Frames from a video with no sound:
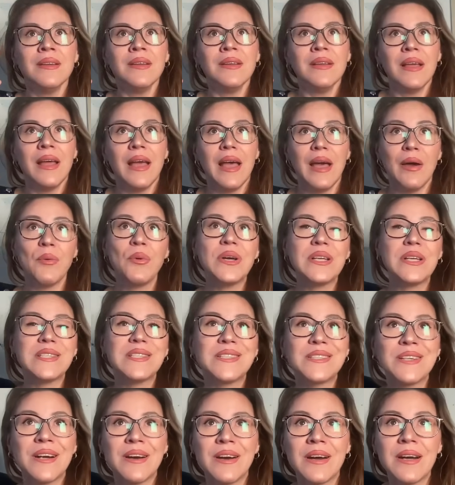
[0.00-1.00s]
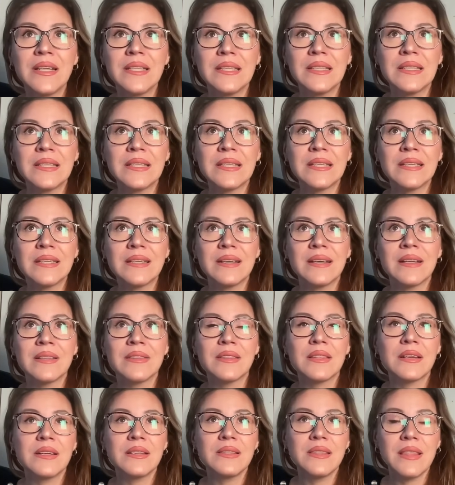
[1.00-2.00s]
And we're starting
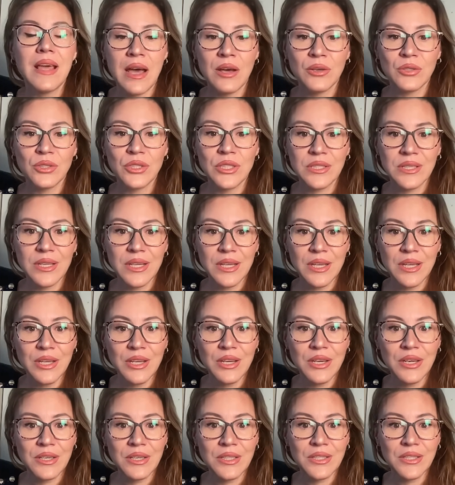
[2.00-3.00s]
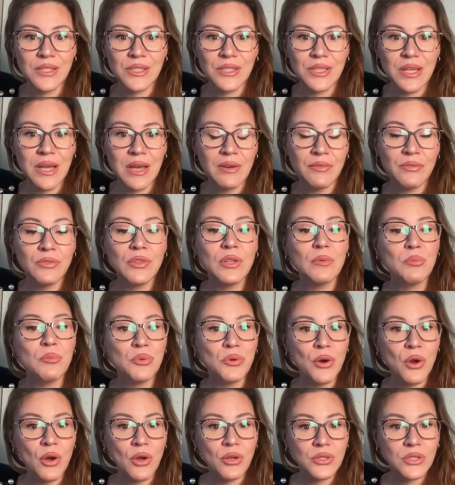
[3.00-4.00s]
at 3,000 years of the
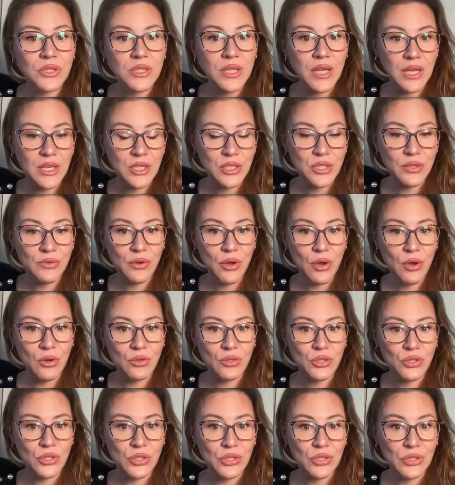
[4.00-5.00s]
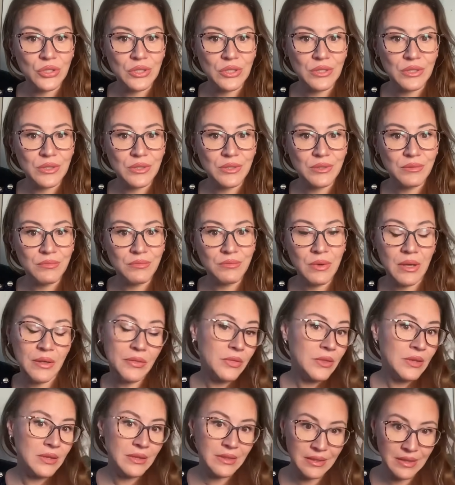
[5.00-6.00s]
Bronze Age of consciousness. I
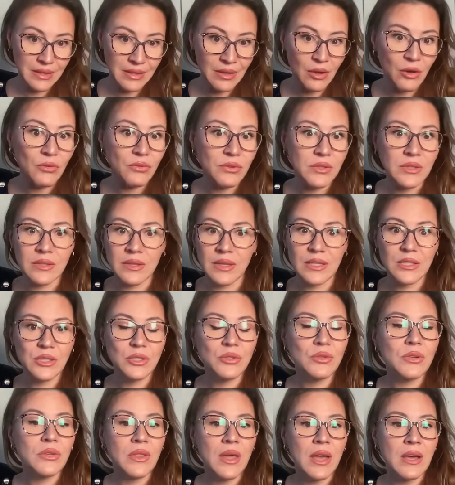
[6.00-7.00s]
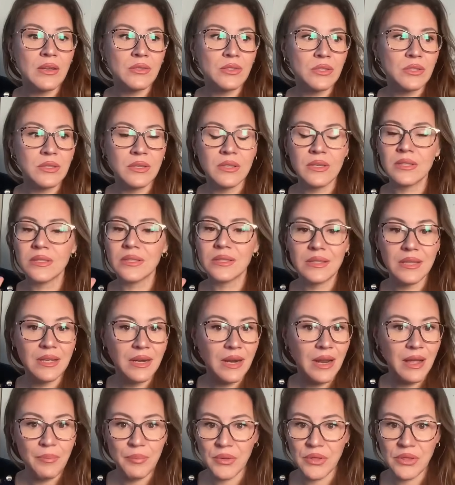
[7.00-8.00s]
think over the next 3,000 years,
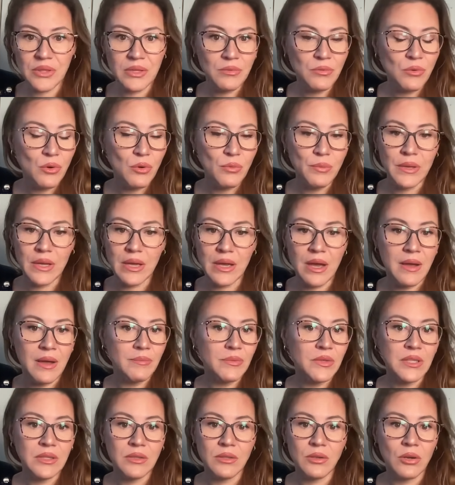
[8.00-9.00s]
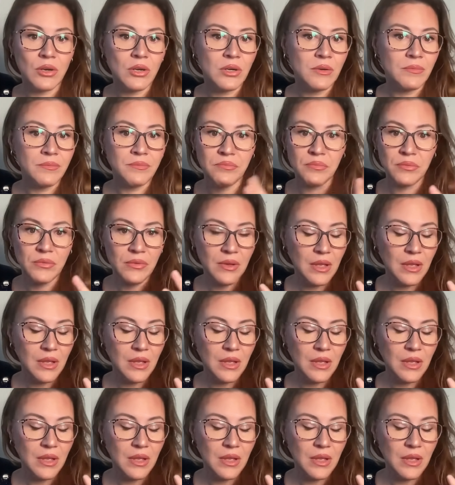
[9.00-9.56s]
telepathy will become the norm.